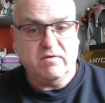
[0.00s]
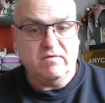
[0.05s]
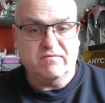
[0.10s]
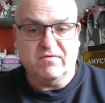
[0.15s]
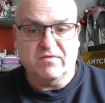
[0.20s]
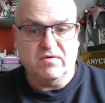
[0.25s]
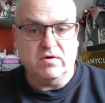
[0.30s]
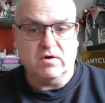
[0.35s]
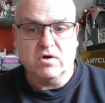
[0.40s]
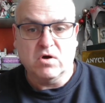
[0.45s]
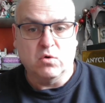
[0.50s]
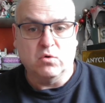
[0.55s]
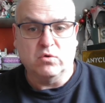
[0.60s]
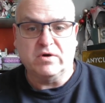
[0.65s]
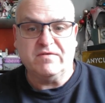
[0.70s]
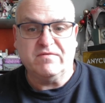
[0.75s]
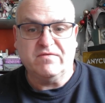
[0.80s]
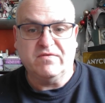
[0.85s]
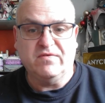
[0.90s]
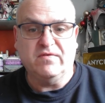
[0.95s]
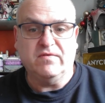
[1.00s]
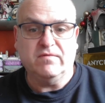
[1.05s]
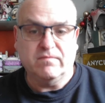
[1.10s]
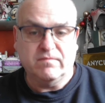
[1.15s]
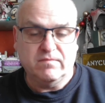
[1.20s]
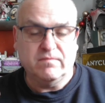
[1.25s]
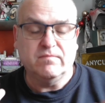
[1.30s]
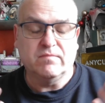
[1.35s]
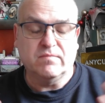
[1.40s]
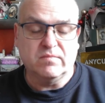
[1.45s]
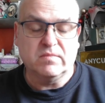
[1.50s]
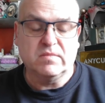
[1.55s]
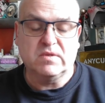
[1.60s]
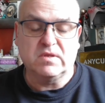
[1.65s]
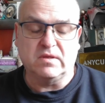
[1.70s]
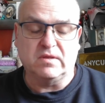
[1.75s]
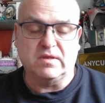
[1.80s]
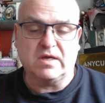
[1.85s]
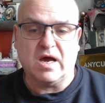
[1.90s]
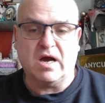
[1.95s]
according to
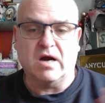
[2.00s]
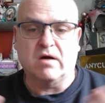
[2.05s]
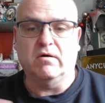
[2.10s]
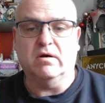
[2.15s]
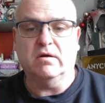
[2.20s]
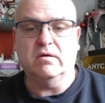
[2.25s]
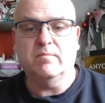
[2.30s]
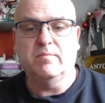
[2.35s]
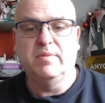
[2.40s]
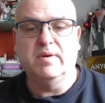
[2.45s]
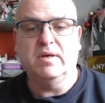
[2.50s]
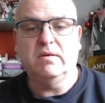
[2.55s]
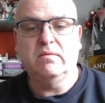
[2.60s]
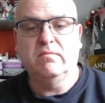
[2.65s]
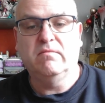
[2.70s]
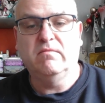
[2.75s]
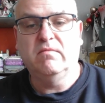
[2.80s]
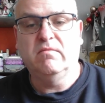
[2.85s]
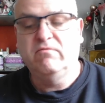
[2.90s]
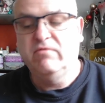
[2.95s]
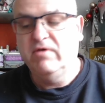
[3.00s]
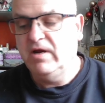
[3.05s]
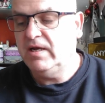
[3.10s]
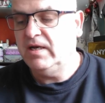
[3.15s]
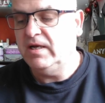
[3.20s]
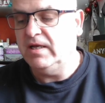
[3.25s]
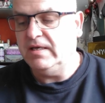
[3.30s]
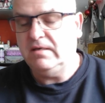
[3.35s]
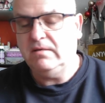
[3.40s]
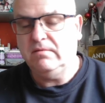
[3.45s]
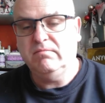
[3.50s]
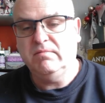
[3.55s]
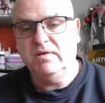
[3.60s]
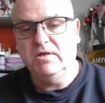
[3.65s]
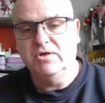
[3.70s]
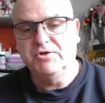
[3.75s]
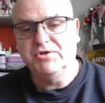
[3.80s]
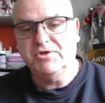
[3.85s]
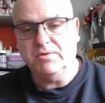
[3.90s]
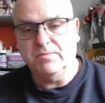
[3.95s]
the current, but really
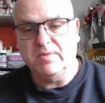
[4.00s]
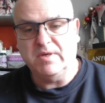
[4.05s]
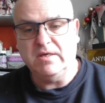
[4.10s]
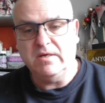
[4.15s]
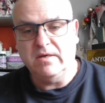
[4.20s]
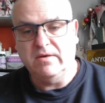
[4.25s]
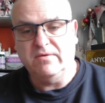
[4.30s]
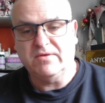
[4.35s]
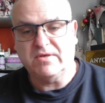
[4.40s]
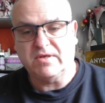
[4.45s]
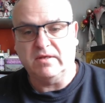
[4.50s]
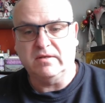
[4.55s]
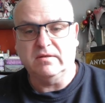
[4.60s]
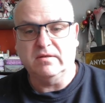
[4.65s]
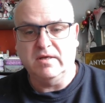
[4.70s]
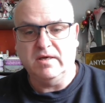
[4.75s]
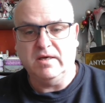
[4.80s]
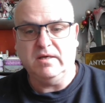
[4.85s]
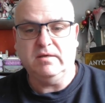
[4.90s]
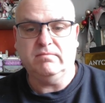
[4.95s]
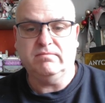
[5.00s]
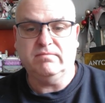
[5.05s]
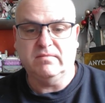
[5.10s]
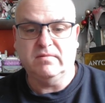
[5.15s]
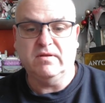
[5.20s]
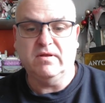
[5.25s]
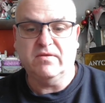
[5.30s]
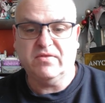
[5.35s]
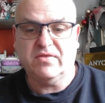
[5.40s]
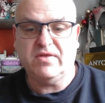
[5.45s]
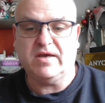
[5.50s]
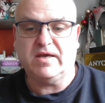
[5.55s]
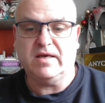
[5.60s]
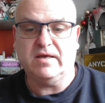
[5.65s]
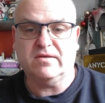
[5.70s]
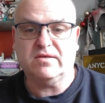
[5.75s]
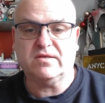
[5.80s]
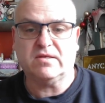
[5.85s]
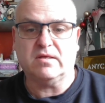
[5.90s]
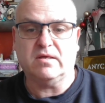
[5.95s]
you should be using the
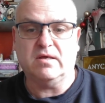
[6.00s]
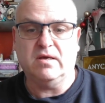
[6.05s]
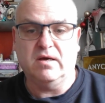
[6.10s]
thickest